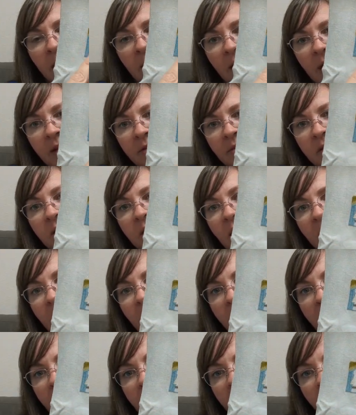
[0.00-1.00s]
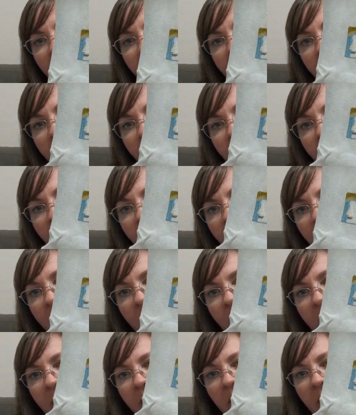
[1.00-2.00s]
I've started,
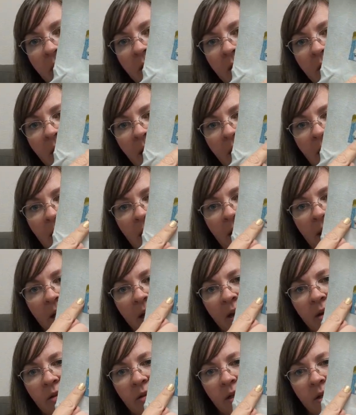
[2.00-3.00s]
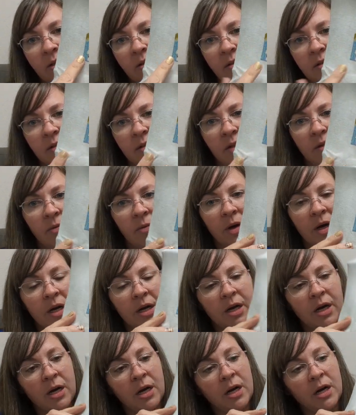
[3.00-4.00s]
I outlined the
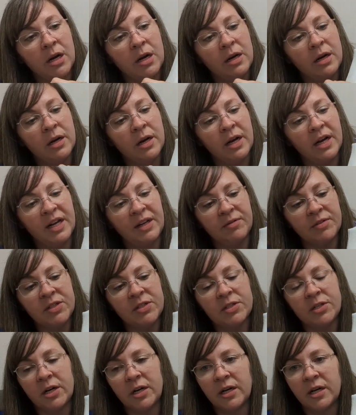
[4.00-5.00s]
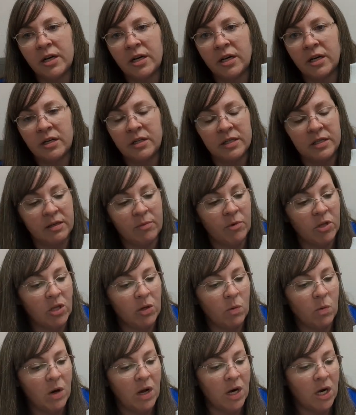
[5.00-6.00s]
water. I've started some of
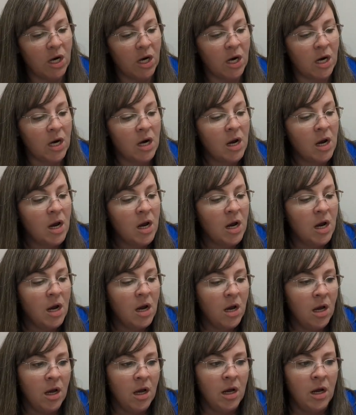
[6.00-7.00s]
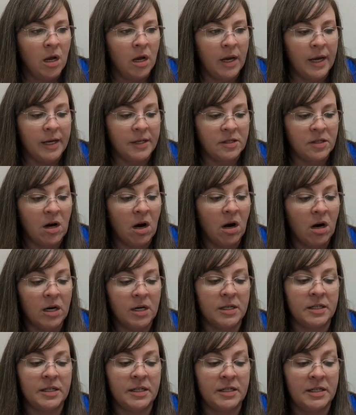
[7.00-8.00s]
the water. It's
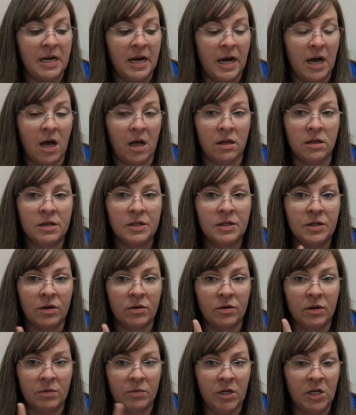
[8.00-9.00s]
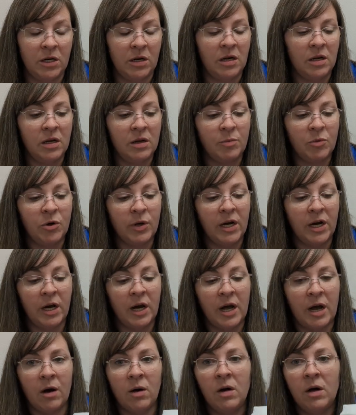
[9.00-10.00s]
hard to tell, so let me point it
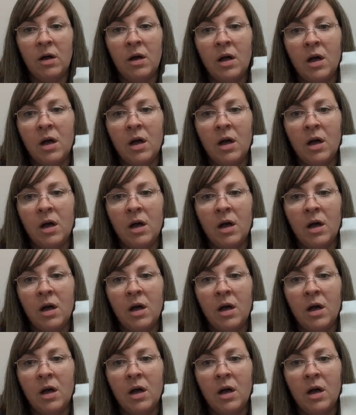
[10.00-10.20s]
out.